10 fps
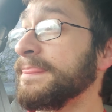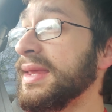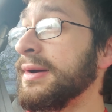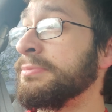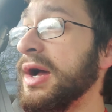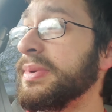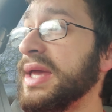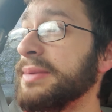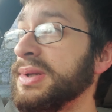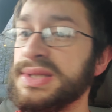I'm
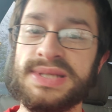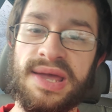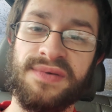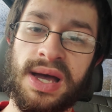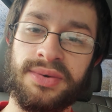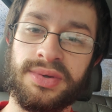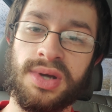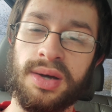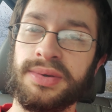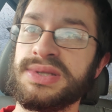probably able to save
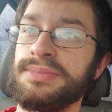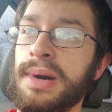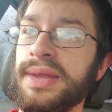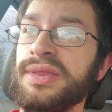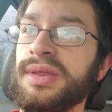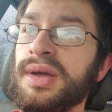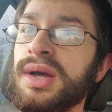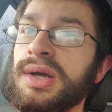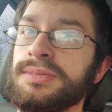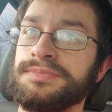$100 a month,
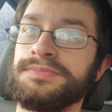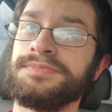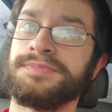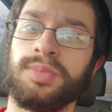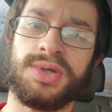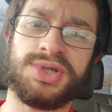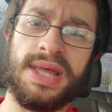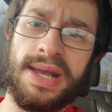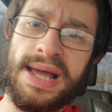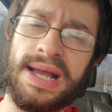which
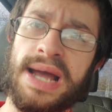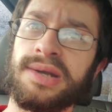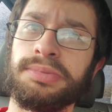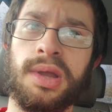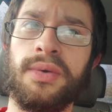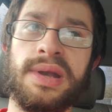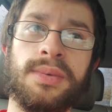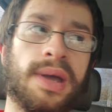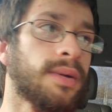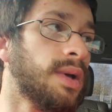then I kind of blow anyway.